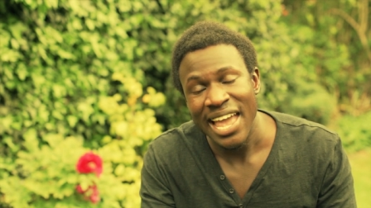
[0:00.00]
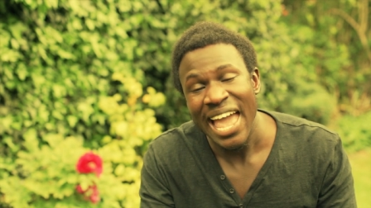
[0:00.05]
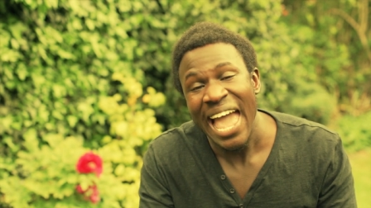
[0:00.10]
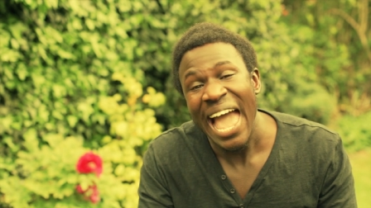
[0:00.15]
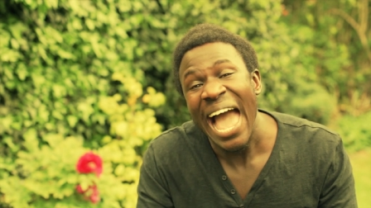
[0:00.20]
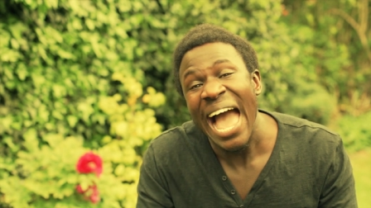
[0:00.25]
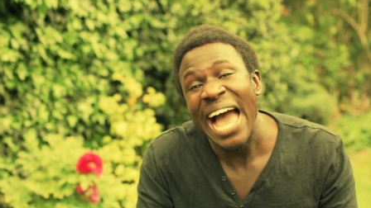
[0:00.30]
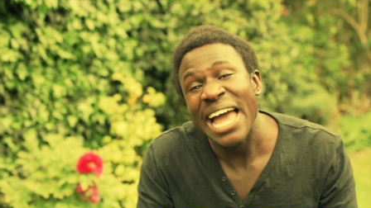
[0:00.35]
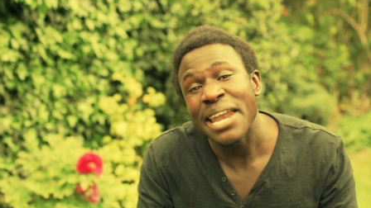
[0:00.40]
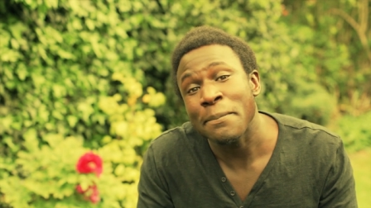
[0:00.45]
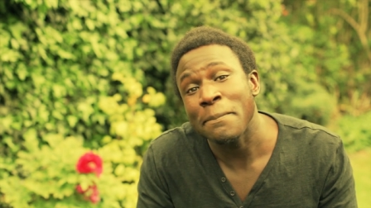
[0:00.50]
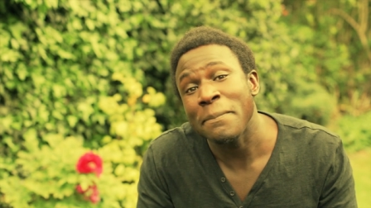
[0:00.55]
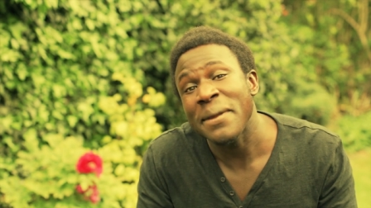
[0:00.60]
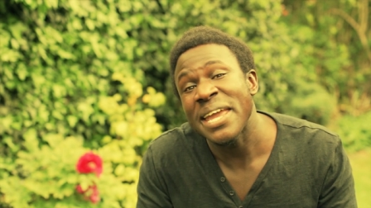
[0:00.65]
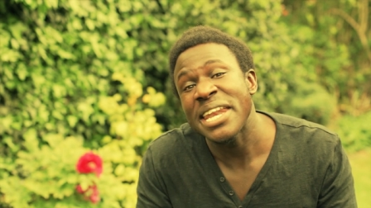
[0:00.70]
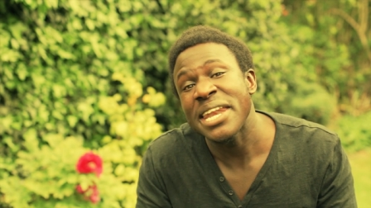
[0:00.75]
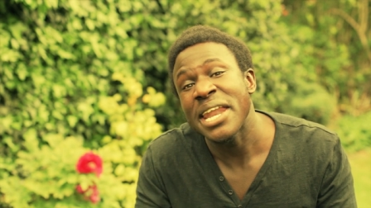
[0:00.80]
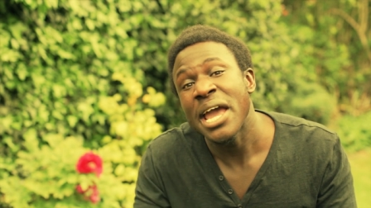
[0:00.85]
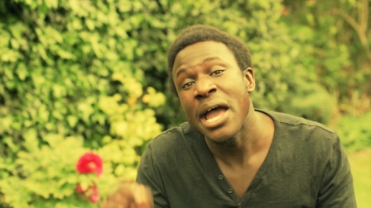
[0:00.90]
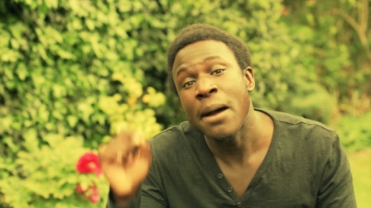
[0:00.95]
had
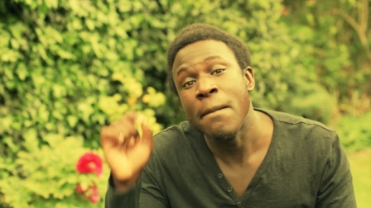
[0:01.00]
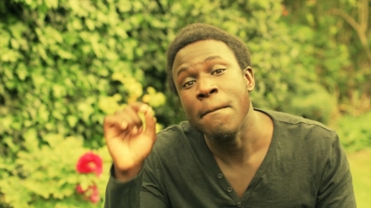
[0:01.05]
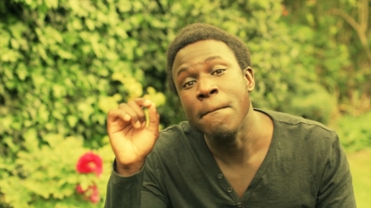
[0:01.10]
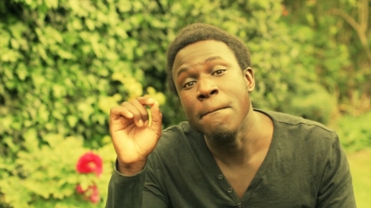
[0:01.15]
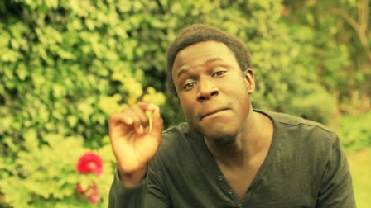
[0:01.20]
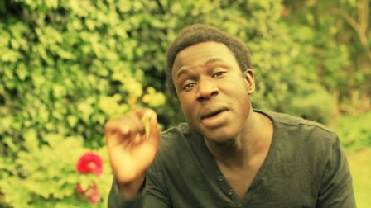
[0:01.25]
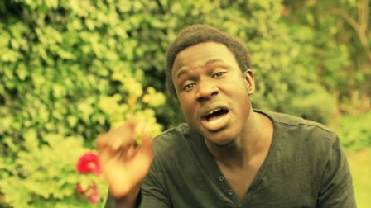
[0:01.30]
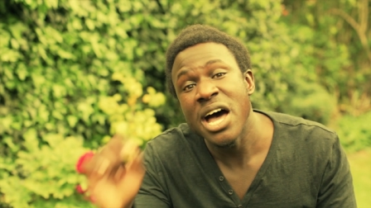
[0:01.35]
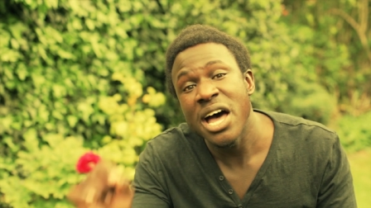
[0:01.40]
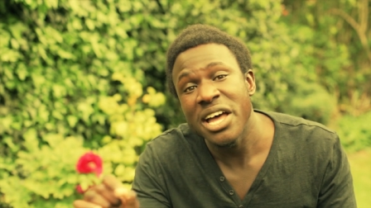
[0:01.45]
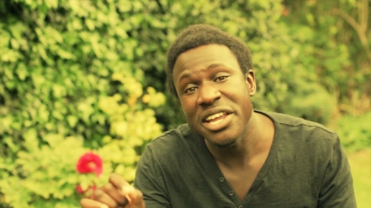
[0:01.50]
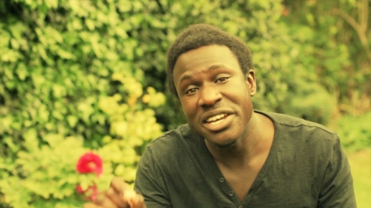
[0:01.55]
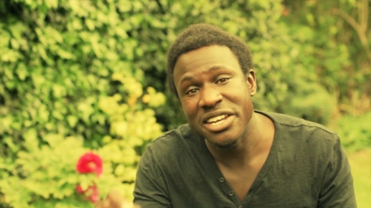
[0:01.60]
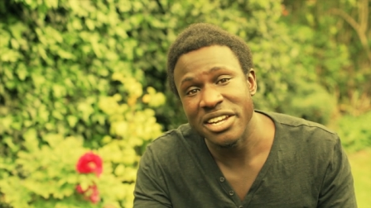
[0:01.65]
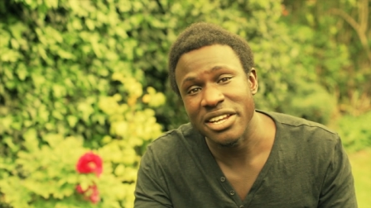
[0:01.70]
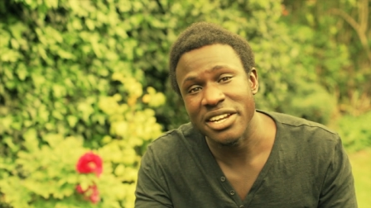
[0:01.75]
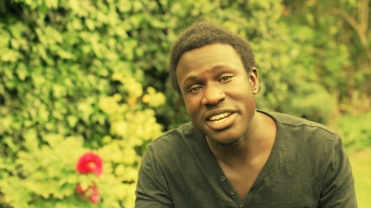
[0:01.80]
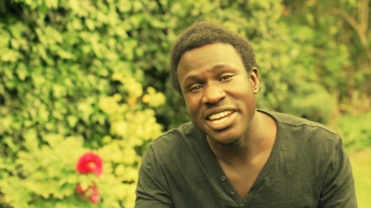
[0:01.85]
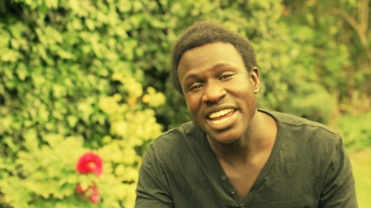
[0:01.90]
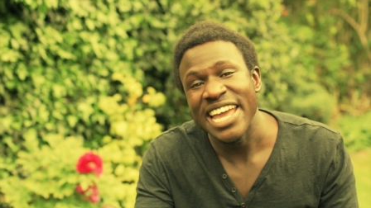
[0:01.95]
been
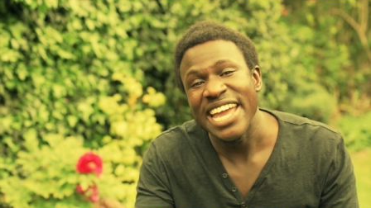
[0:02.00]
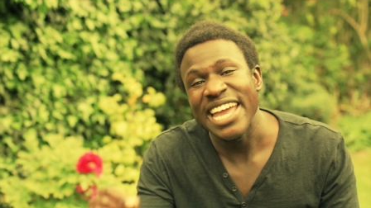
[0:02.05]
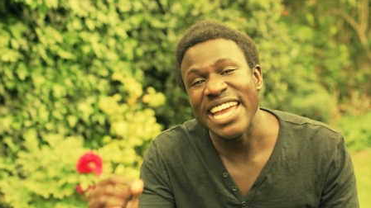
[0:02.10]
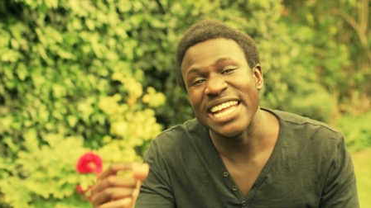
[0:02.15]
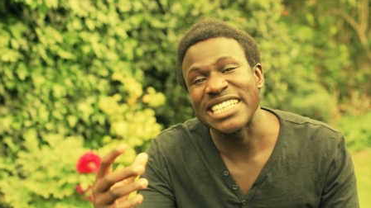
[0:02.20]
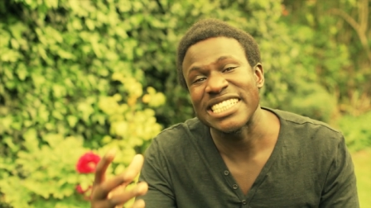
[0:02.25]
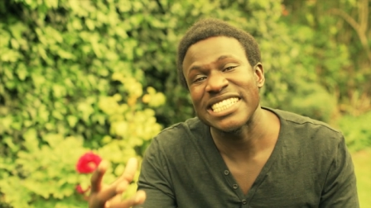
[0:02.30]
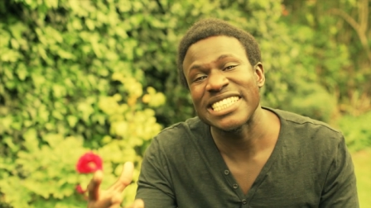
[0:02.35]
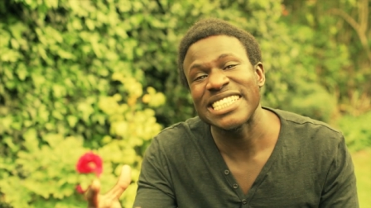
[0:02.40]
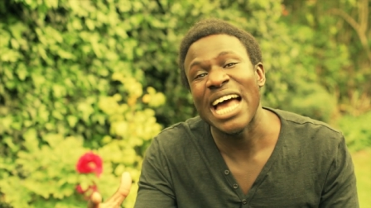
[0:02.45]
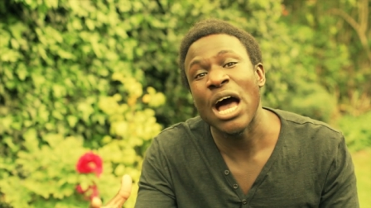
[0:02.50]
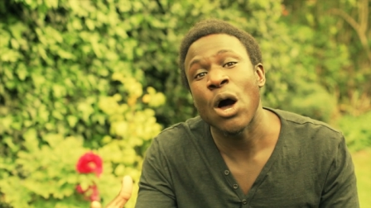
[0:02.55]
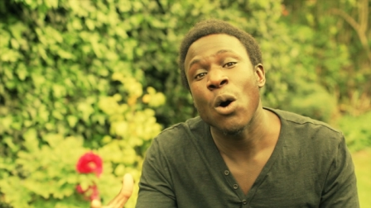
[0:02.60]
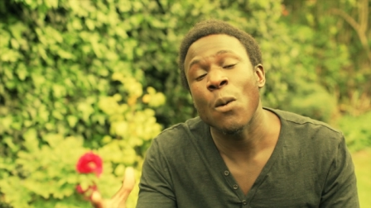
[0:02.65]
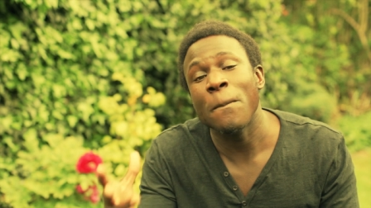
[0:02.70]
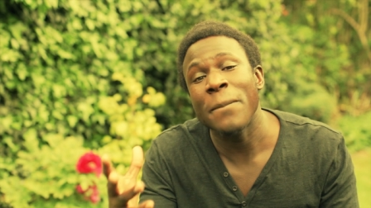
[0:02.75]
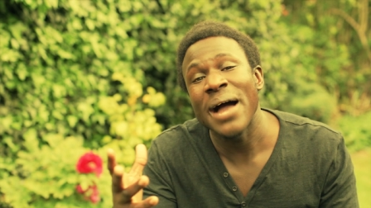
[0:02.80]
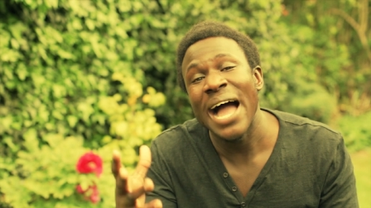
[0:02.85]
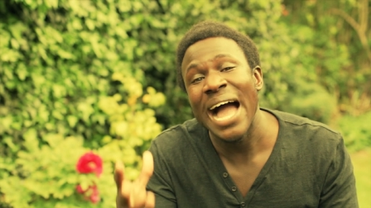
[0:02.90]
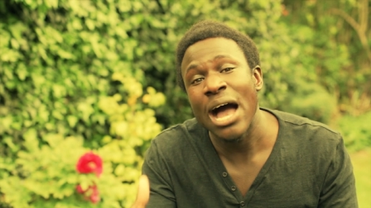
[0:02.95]
murdered in Sao
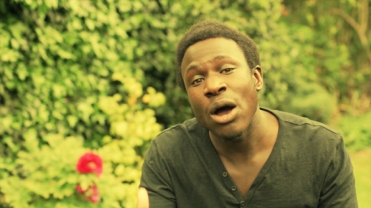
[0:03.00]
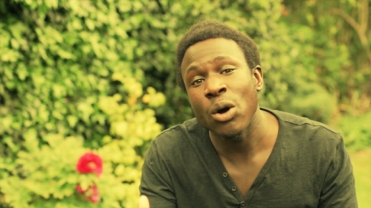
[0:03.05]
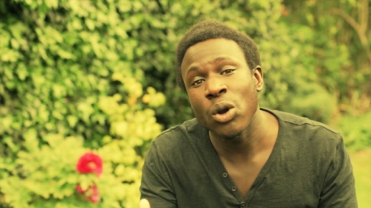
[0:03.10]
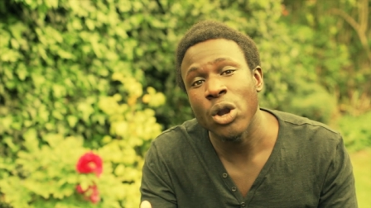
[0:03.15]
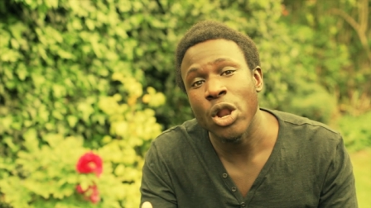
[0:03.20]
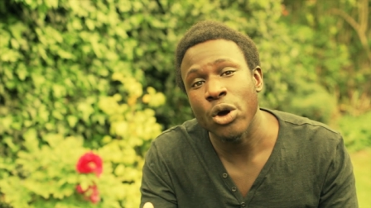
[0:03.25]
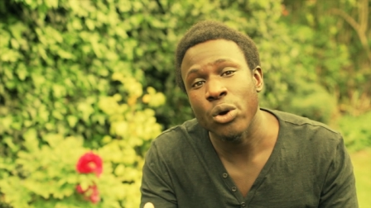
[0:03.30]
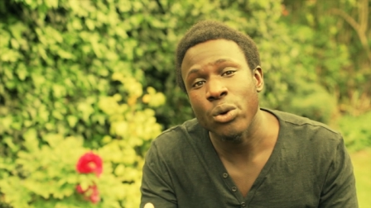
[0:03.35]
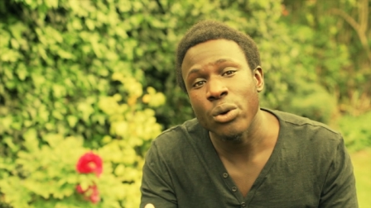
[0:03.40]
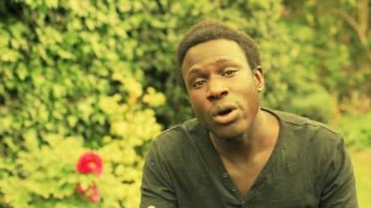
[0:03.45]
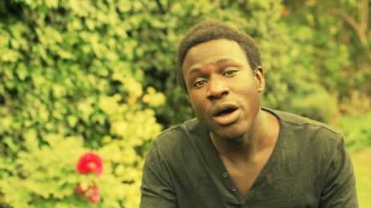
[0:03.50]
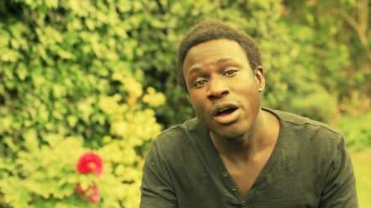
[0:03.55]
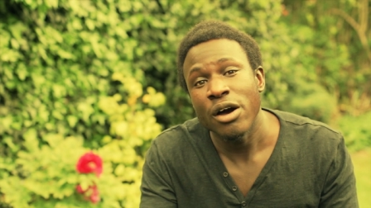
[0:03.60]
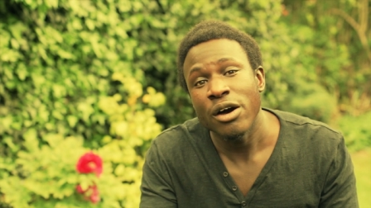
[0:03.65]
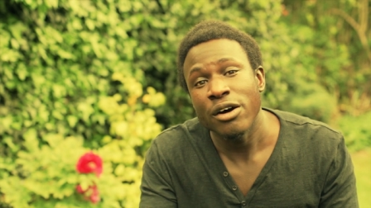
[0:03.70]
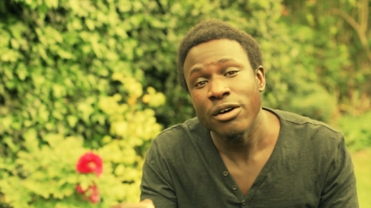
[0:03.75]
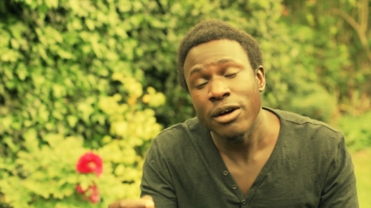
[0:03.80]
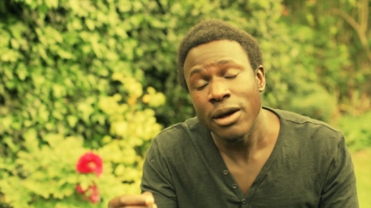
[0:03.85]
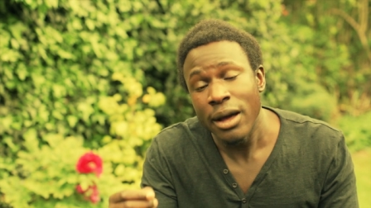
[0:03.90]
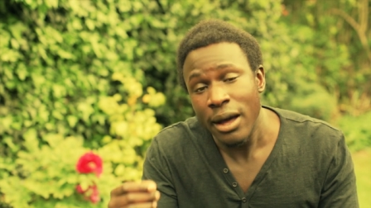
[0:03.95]
Paulo
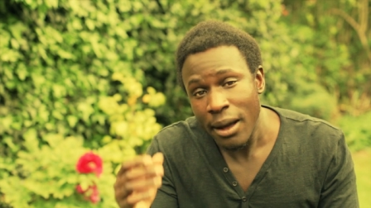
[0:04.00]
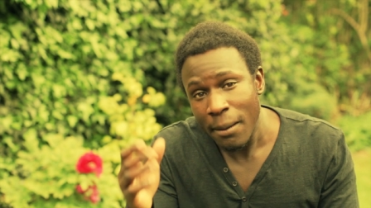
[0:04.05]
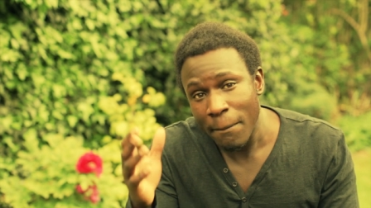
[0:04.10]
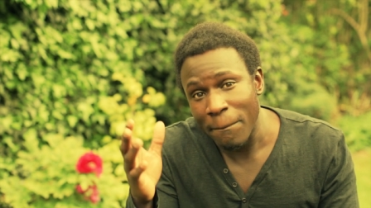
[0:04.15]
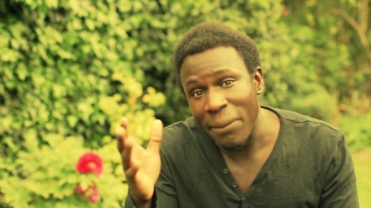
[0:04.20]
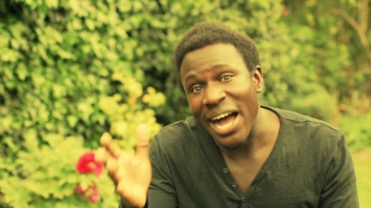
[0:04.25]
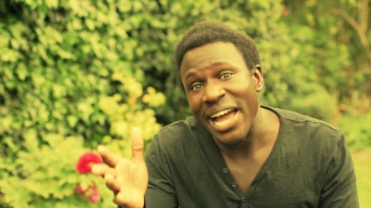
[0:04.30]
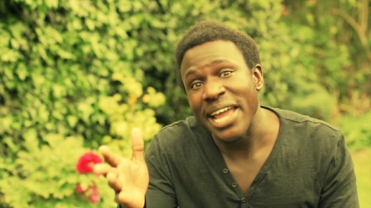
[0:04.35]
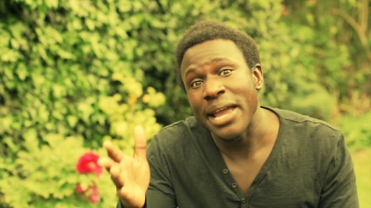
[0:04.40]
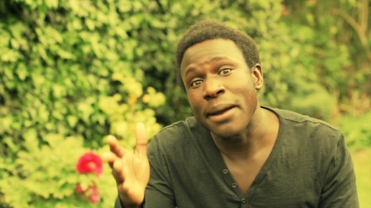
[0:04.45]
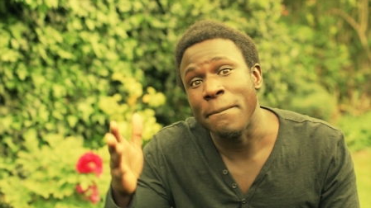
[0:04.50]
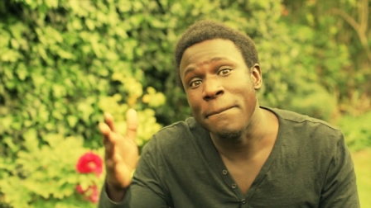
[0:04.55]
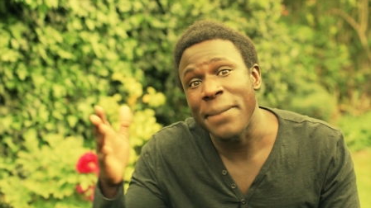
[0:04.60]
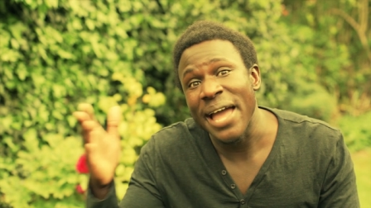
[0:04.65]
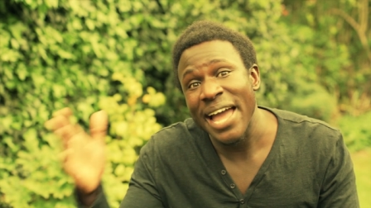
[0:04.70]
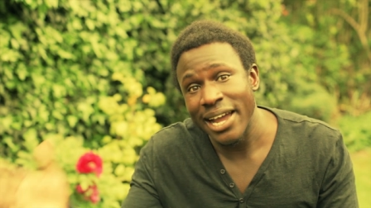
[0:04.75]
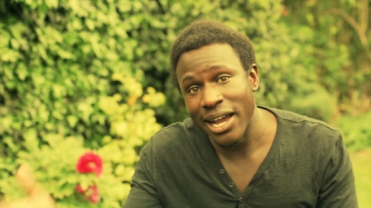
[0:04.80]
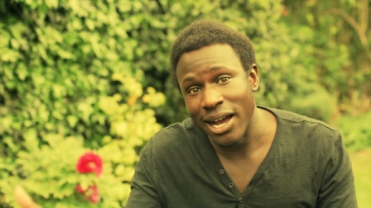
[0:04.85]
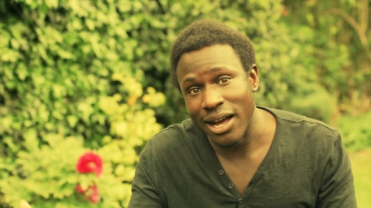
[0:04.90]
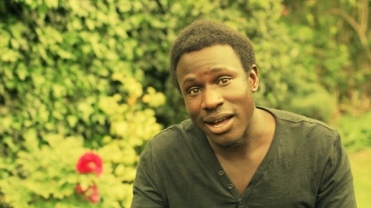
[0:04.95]
by a
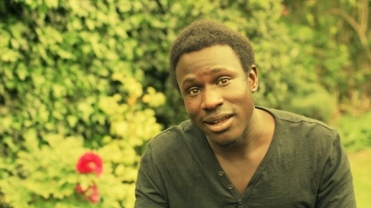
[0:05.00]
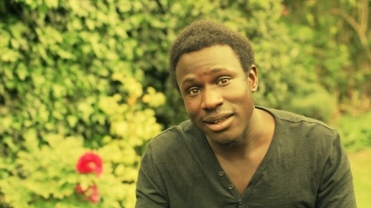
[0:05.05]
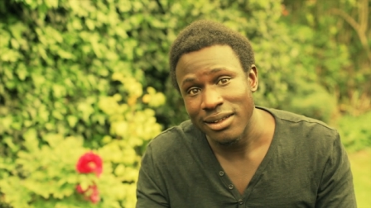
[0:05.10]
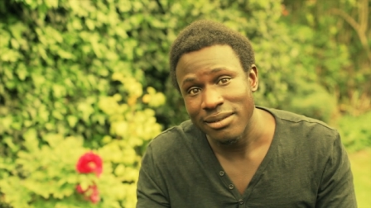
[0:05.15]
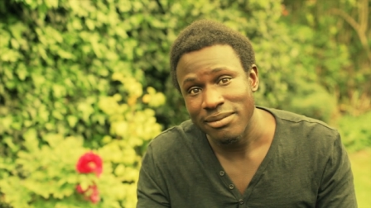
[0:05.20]
beggar